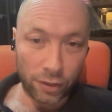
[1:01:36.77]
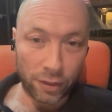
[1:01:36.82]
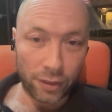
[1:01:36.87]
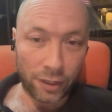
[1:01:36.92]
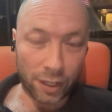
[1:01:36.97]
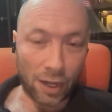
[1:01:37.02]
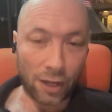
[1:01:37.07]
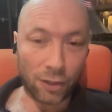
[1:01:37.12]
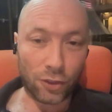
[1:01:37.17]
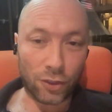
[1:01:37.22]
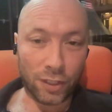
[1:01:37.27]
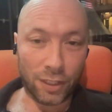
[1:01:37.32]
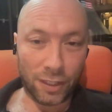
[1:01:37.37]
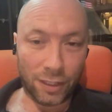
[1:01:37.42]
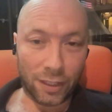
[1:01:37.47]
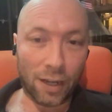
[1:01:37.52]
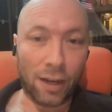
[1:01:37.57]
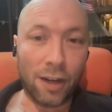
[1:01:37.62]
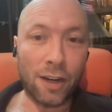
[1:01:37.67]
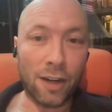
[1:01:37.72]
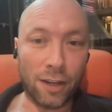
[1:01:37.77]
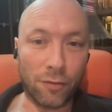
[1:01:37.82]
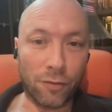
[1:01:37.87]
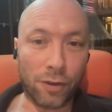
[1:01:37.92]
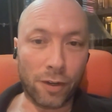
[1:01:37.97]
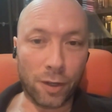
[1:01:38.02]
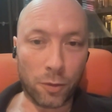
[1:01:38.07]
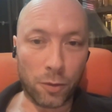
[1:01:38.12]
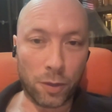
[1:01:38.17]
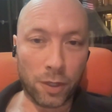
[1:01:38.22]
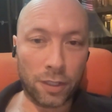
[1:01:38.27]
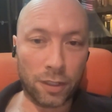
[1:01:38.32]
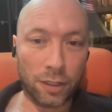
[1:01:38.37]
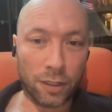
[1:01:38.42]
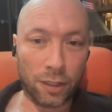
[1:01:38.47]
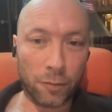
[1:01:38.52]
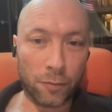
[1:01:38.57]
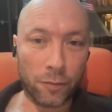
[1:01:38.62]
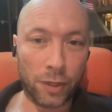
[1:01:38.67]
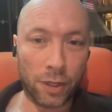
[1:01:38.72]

they actually die very quickly